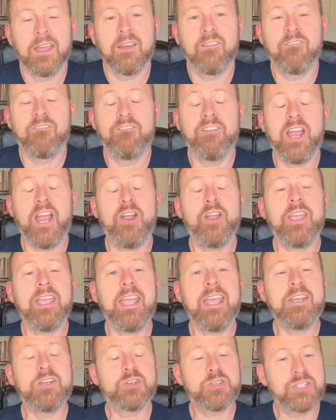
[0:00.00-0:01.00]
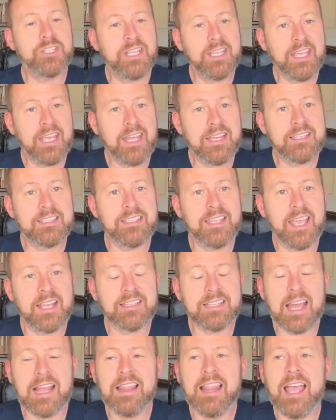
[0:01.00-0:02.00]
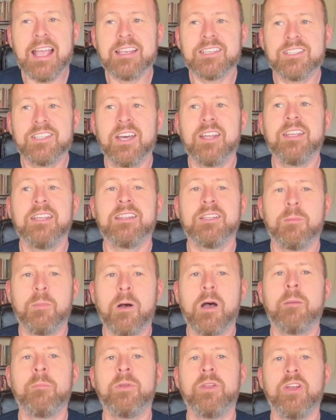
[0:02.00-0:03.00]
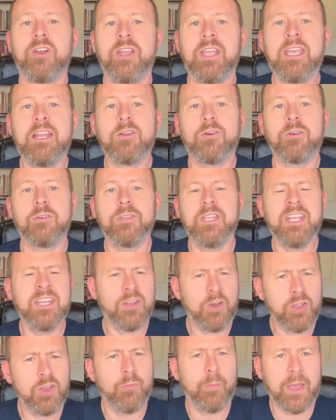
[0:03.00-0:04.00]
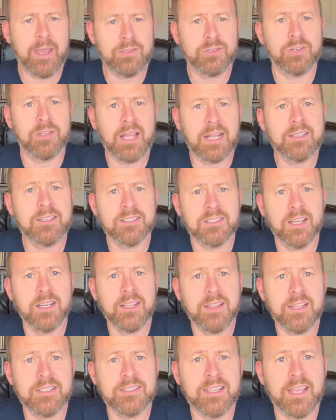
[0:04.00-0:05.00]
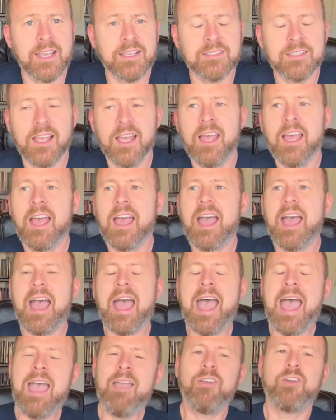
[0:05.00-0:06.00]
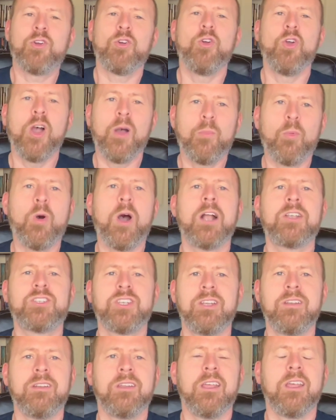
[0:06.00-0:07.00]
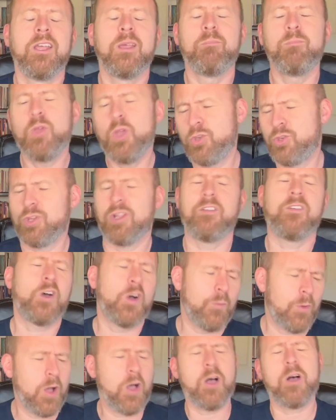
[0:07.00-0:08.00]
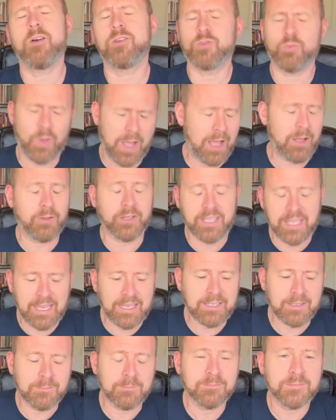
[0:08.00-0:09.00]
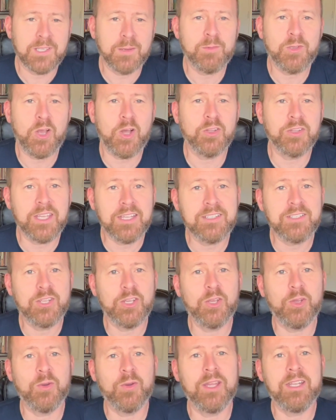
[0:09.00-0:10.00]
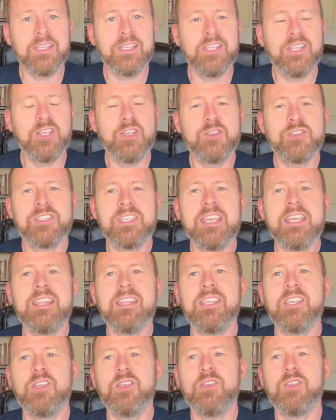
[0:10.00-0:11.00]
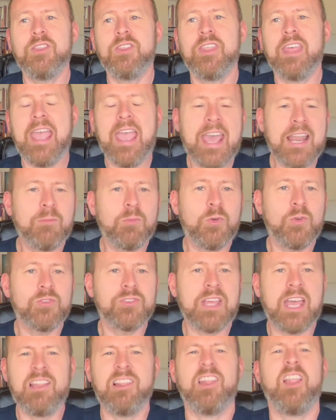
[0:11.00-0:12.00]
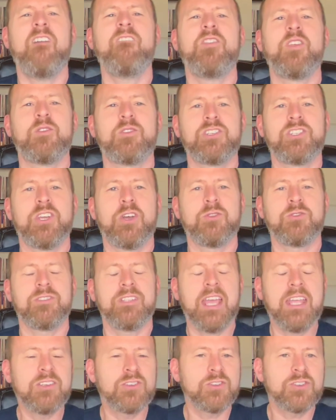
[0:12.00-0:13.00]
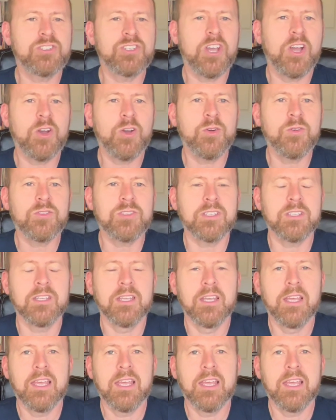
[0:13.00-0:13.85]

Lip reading: Very interesting insect. I like studying the bombardier beetle. You didn't know your pastor liked to study these things. I grew up watching Mutual of Omaha's Wild Kingdom. Some of y'all did too. And you see the animals. I love those shows. Nature shows and